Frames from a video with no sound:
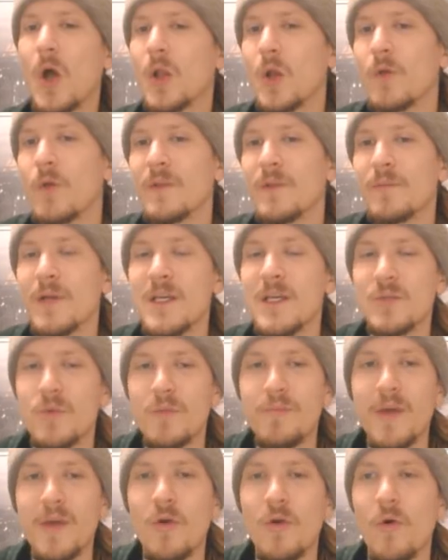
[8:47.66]
over the place with
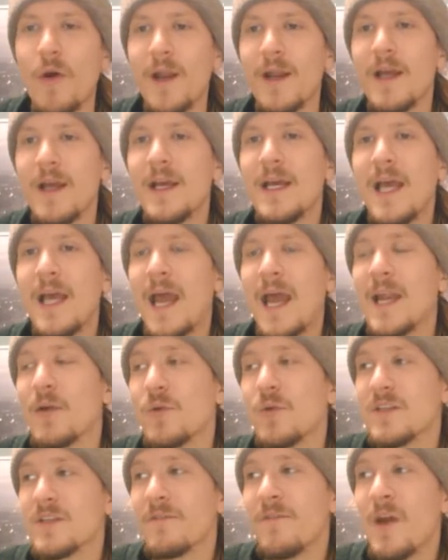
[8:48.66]
Bitcoin. And it
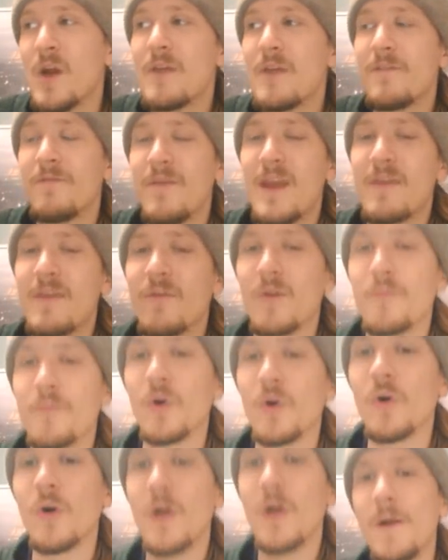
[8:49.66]
was a very
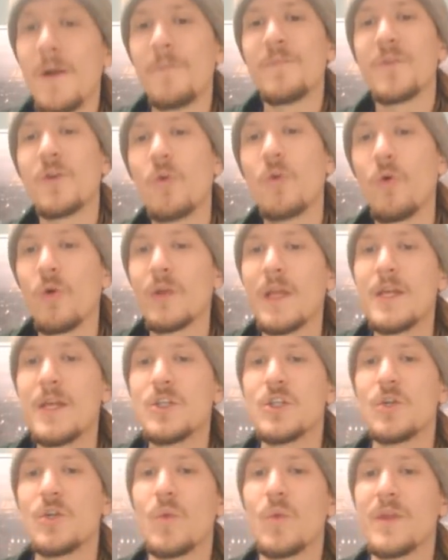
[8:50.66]
favorable
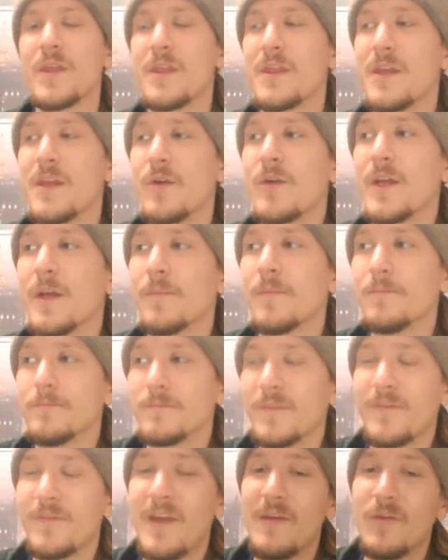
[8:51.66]
correlation with Ethereum,
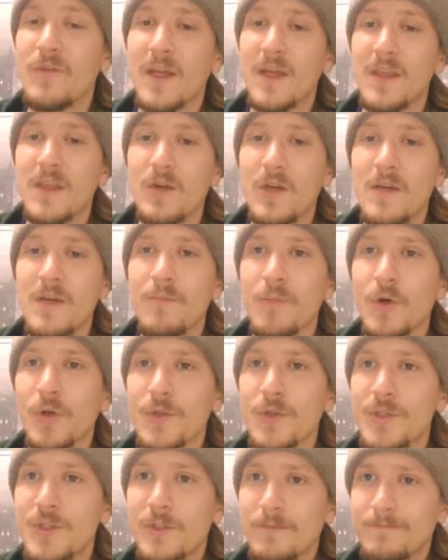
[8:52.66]
favoring Ethereum
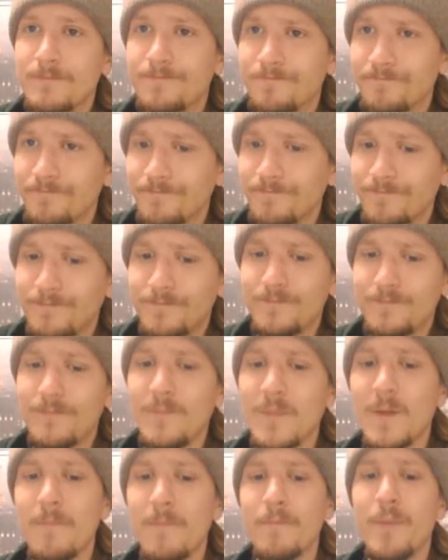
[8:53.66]
bulls.
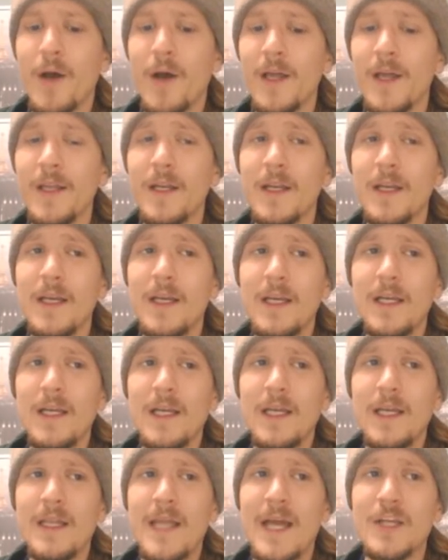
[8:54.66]
But
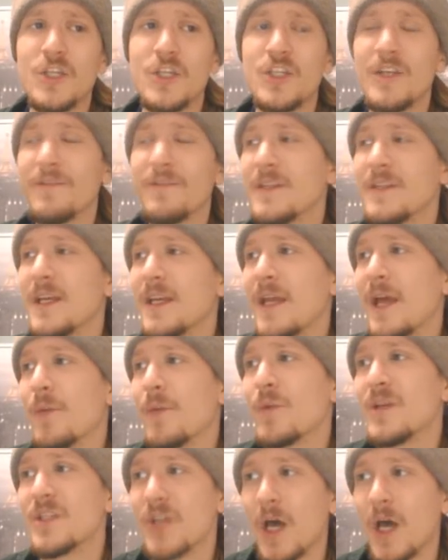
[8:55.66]
that shifted, and
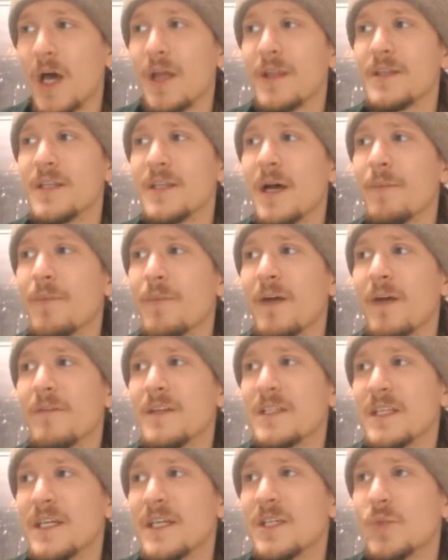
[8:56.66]
we saw the dump, obviously, as